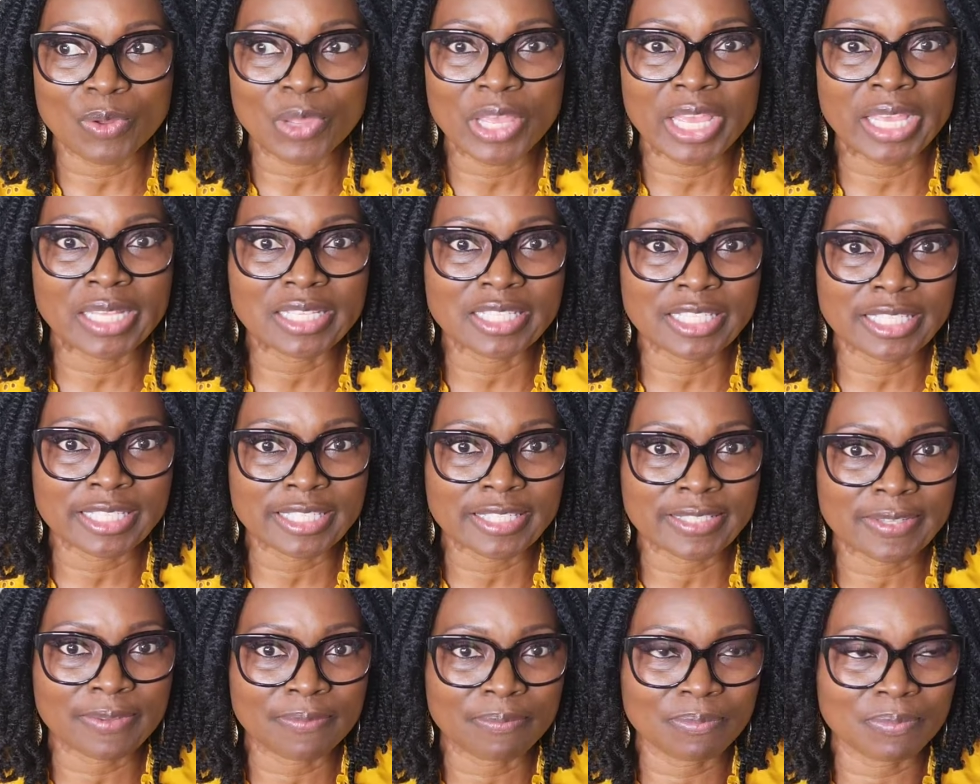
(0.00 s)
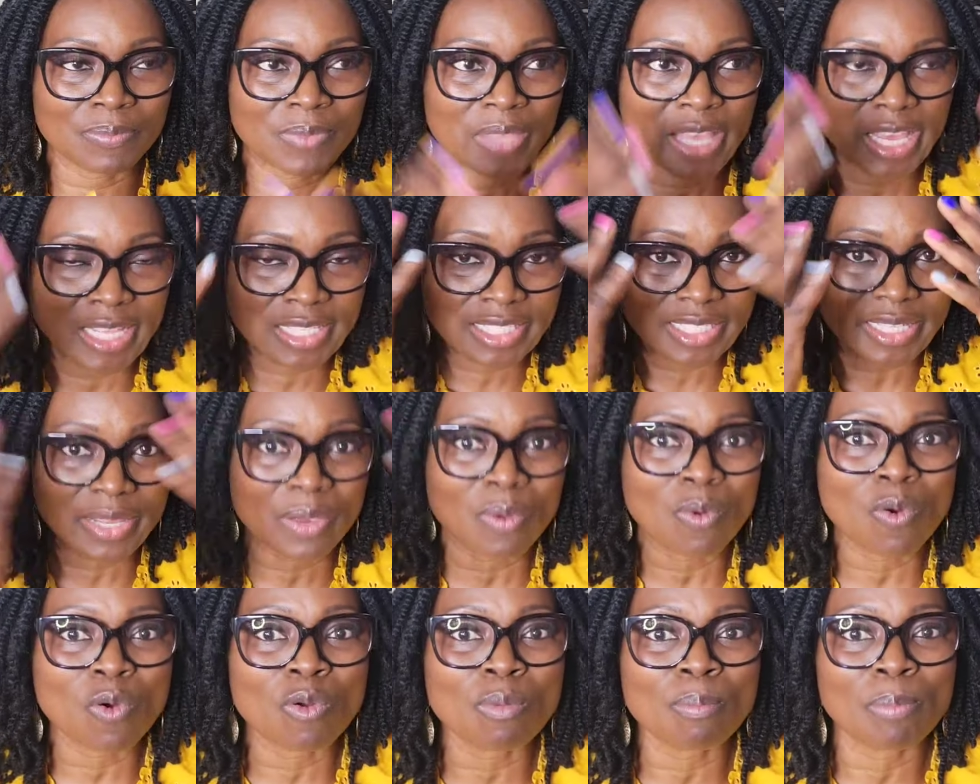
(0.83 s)
It's the
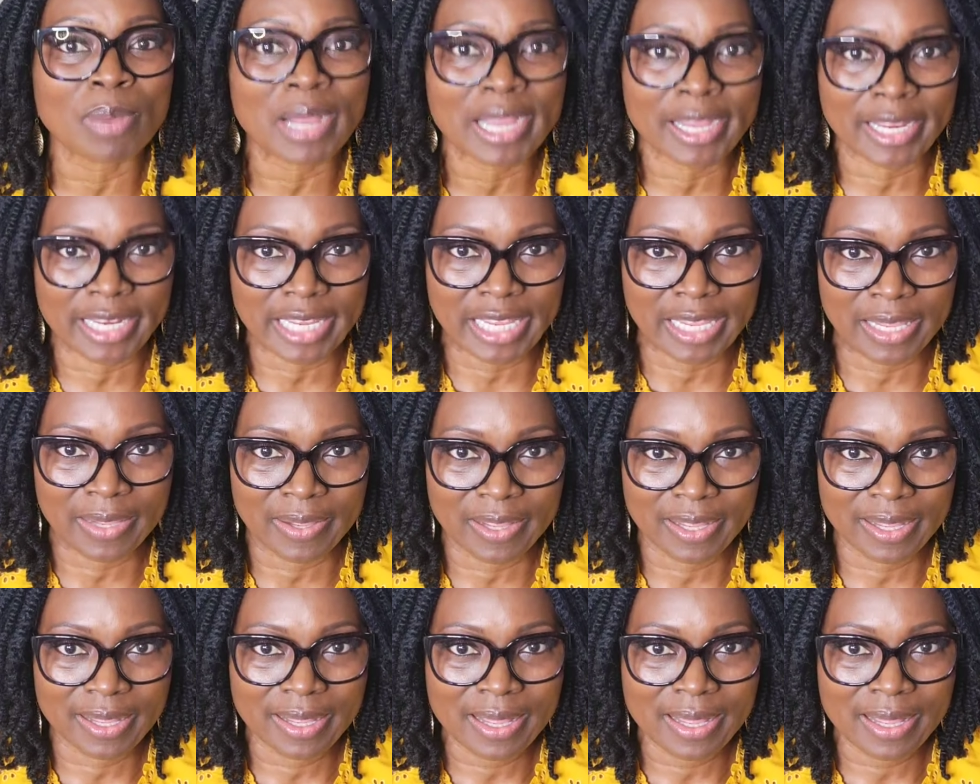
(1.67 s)
whole body,